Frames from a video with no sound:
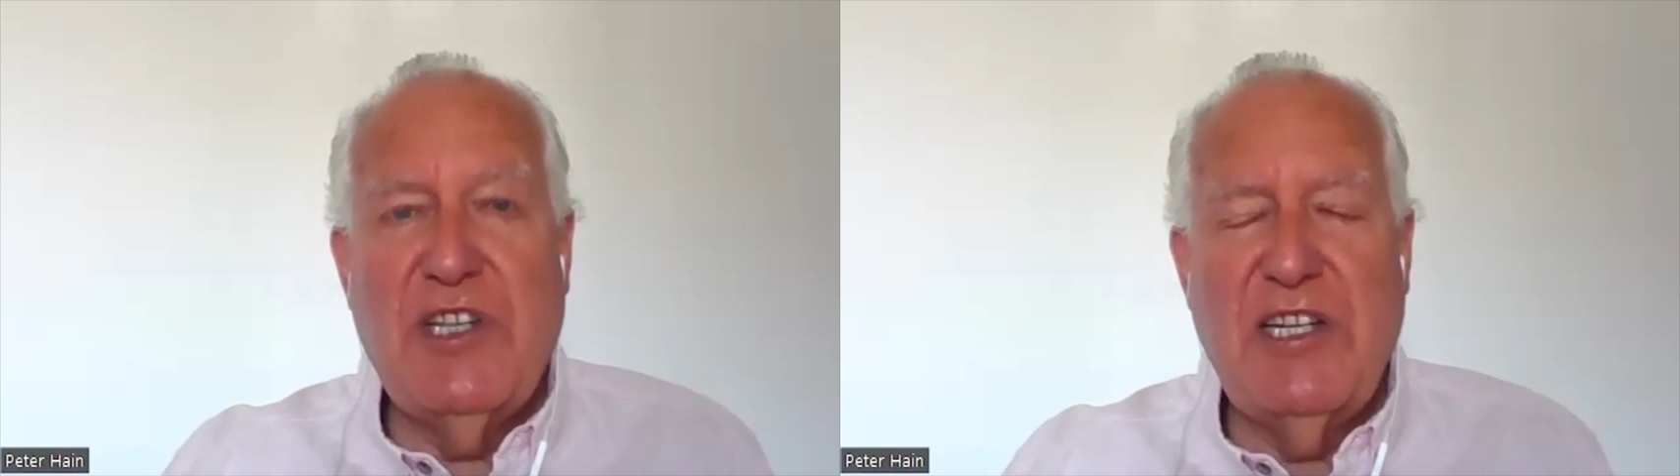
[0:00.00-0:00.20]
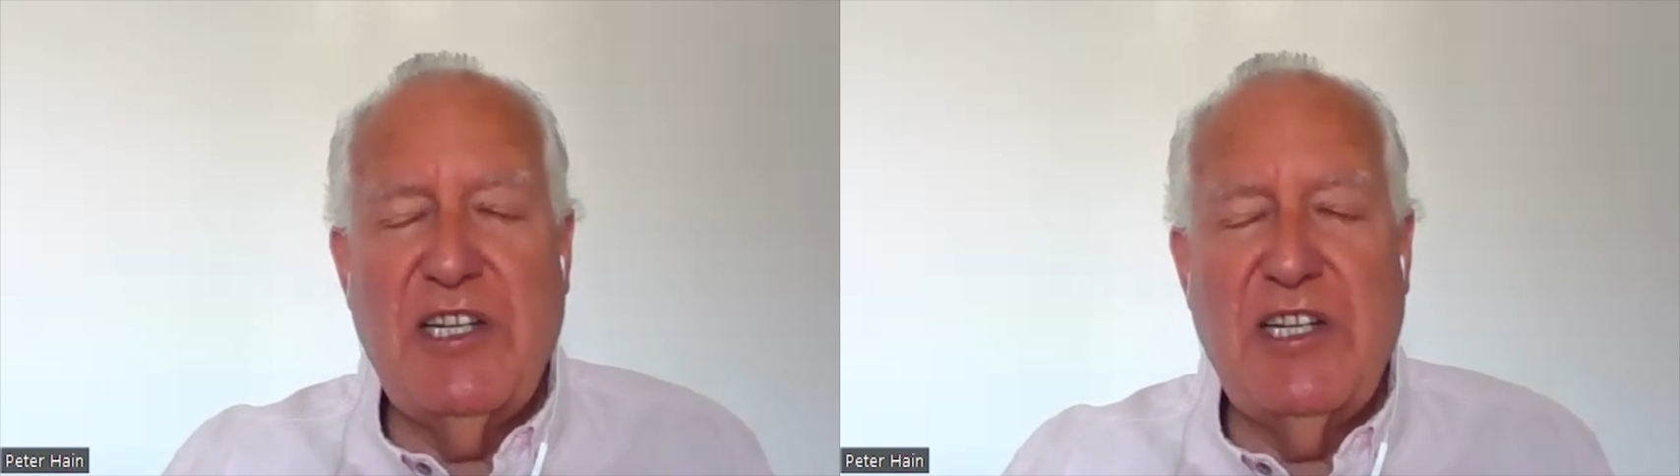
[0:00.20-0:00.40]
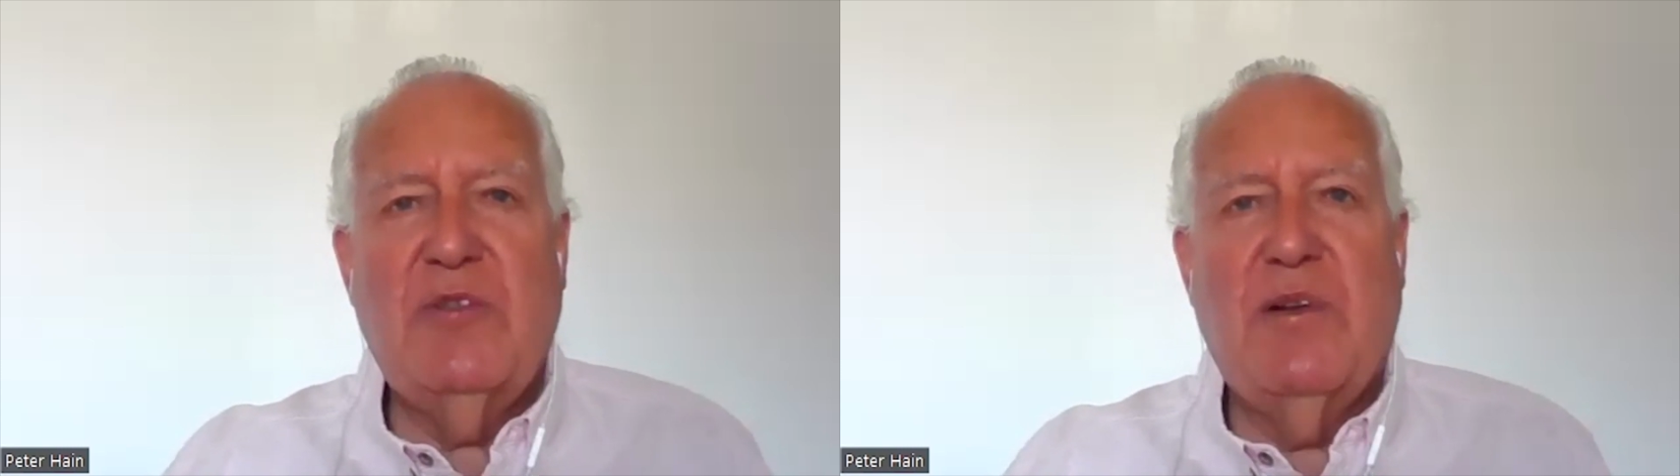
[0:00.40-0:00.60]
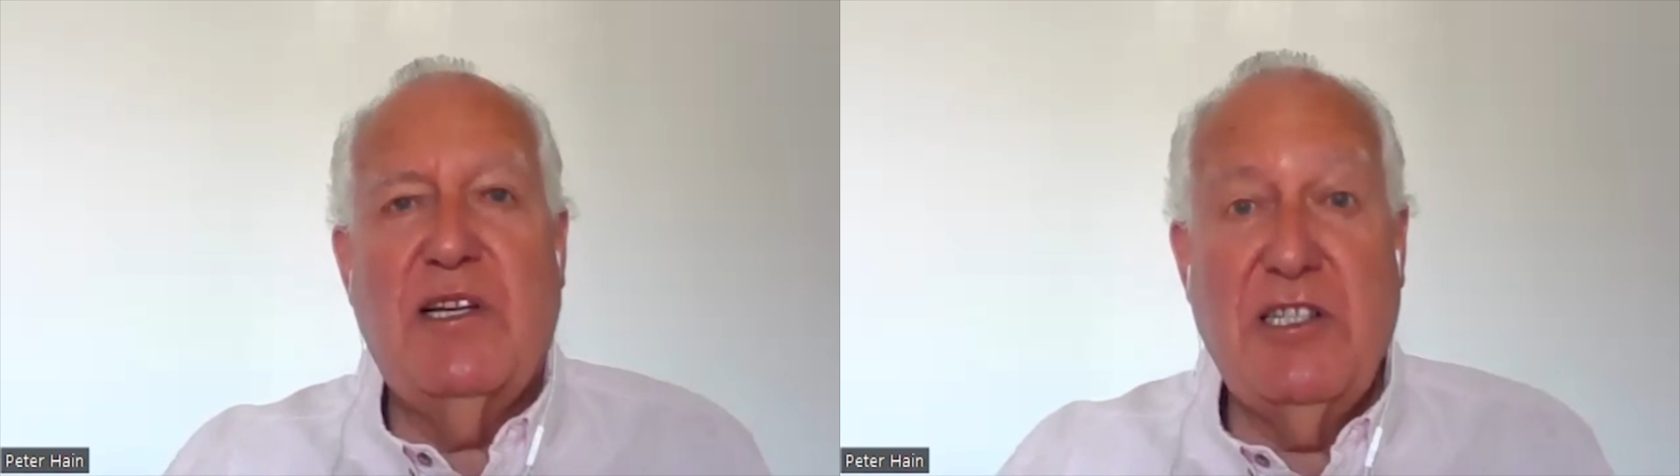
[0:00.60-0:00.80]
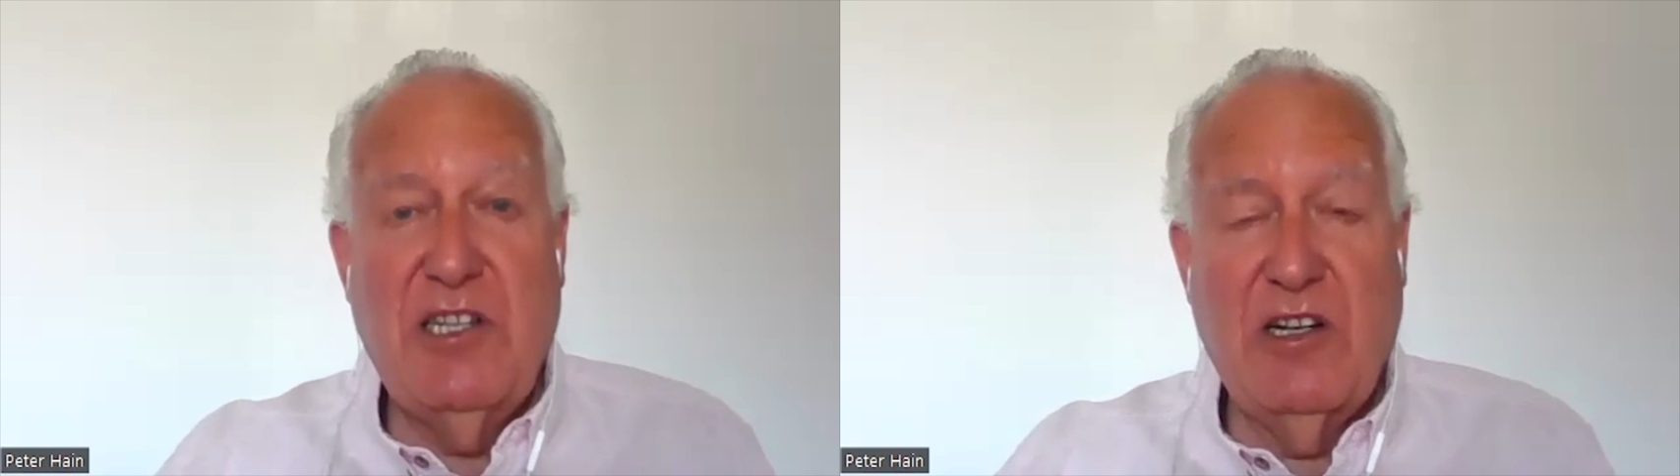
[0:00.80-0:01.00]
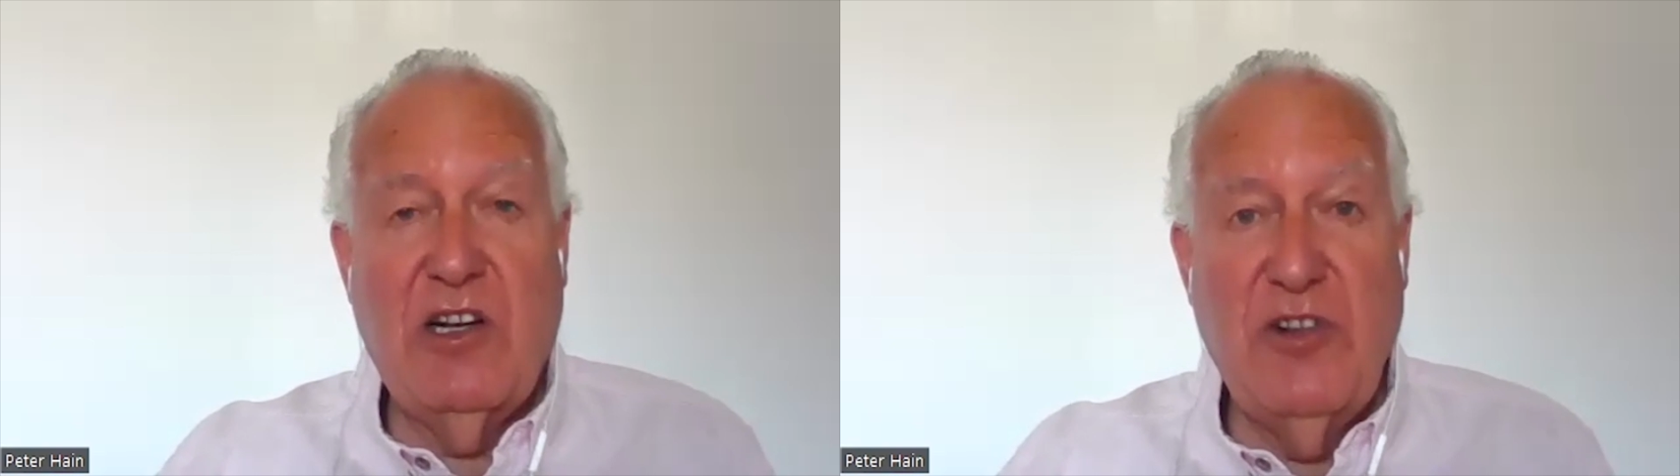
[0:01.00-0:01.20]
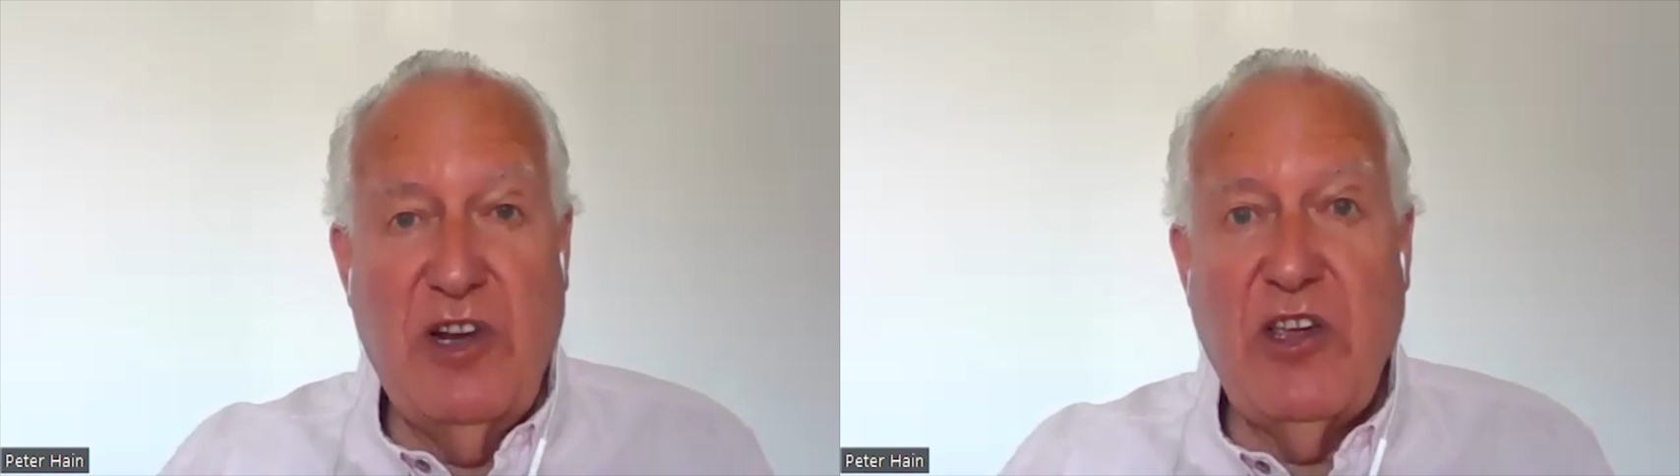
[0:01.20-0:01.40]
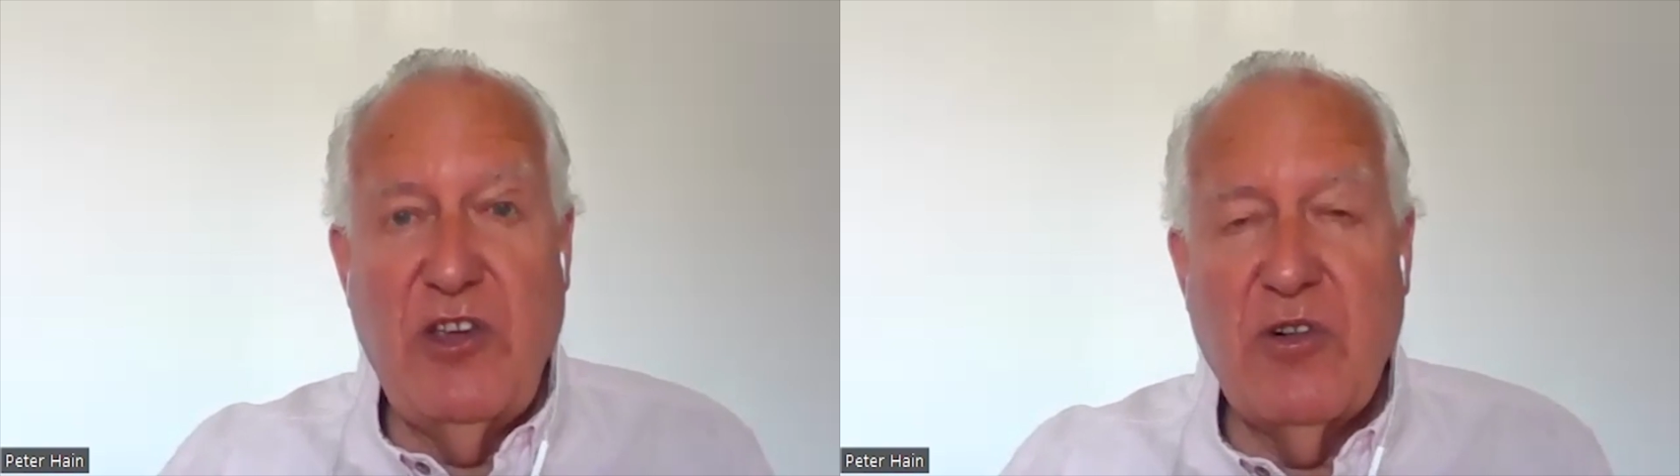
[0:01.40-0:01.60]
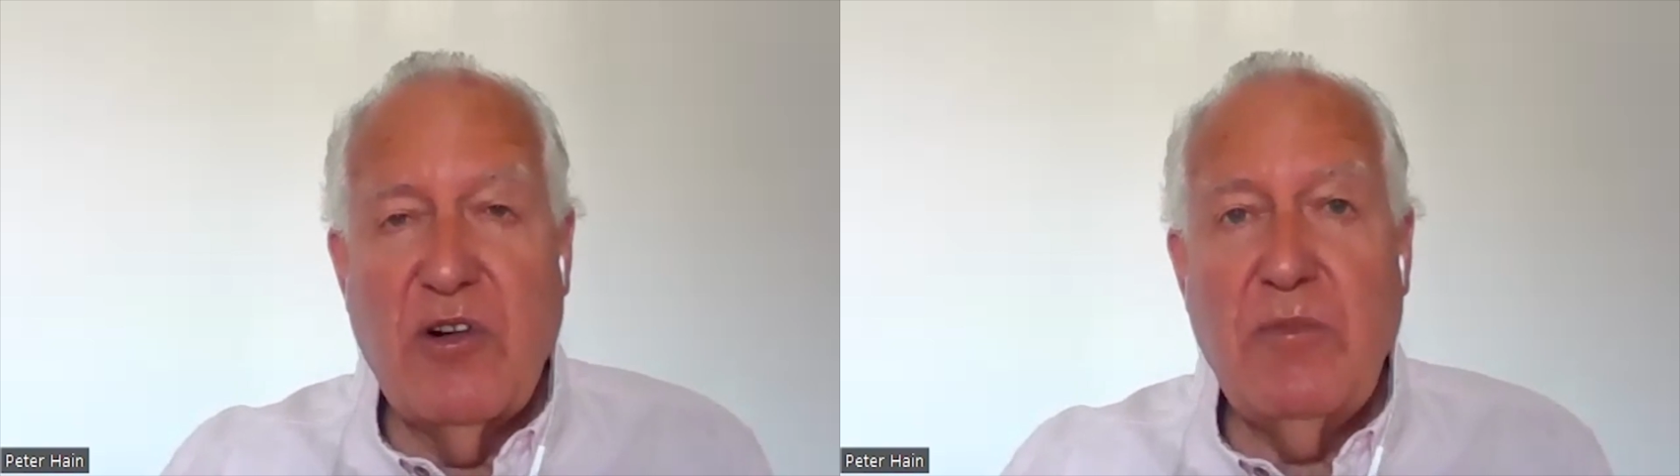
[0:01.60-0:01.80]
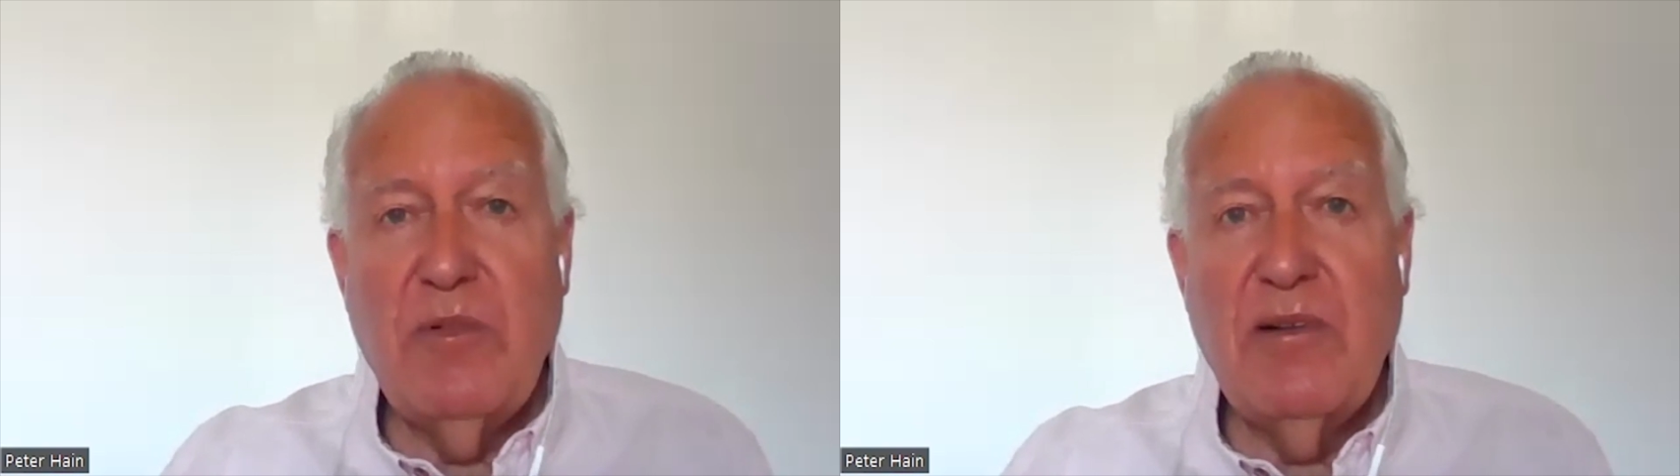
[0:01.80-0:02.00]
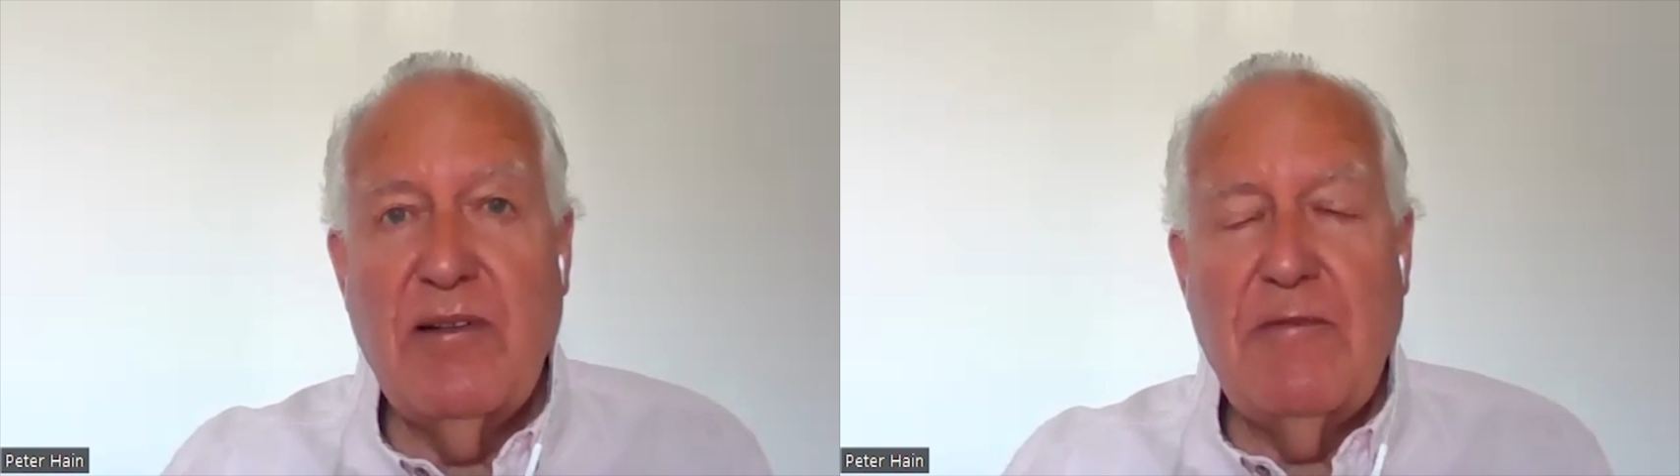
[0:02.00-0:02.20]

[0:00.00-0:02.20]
dangerous place, including Europe,